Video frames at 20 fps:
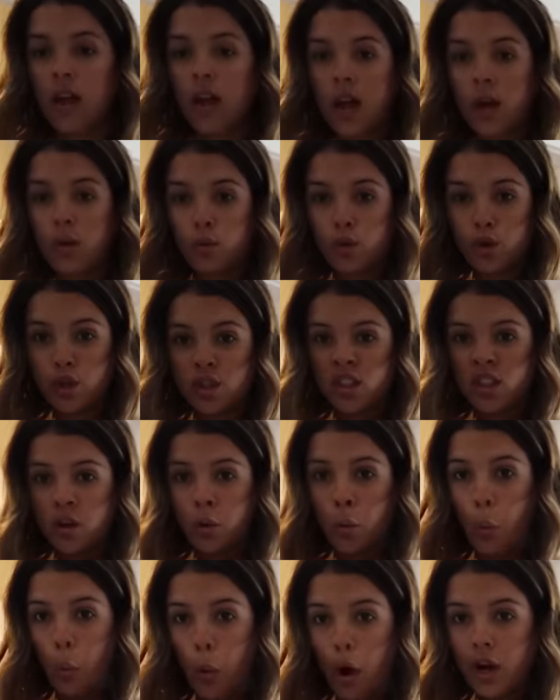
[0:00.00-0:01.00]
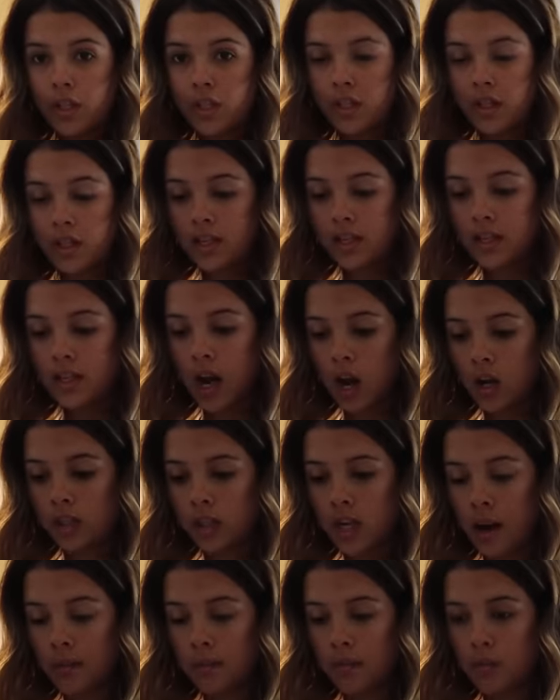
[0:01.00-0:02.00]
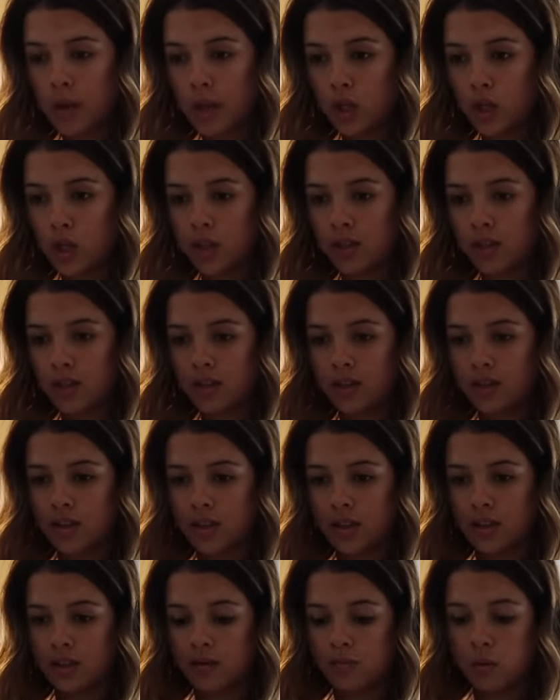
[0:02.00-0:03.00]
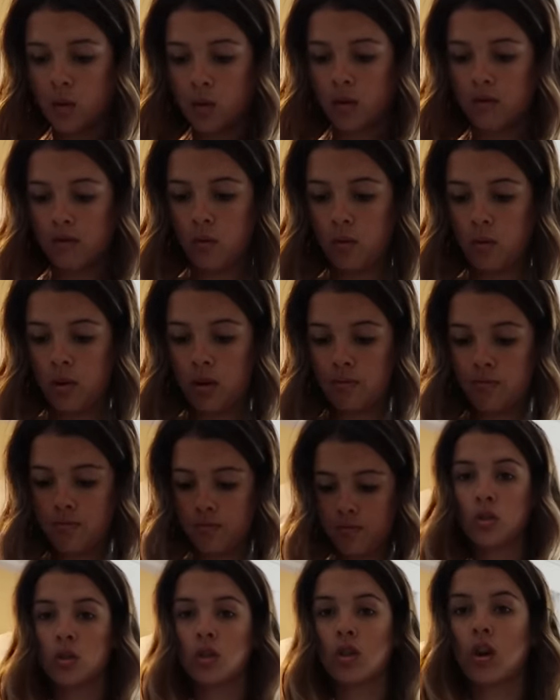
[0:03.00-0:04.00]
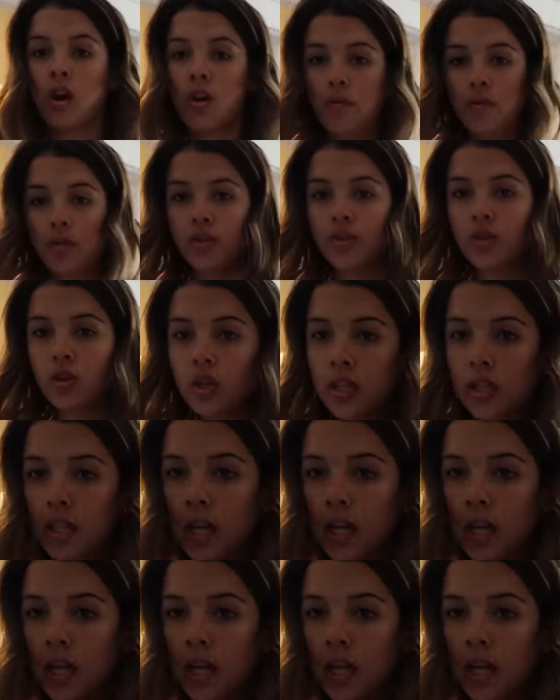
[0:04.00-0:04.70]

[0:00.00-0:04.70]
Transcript: And we're just gonna watch it the entire time to make sure it doesn't explode everywhere. We'll start off with 30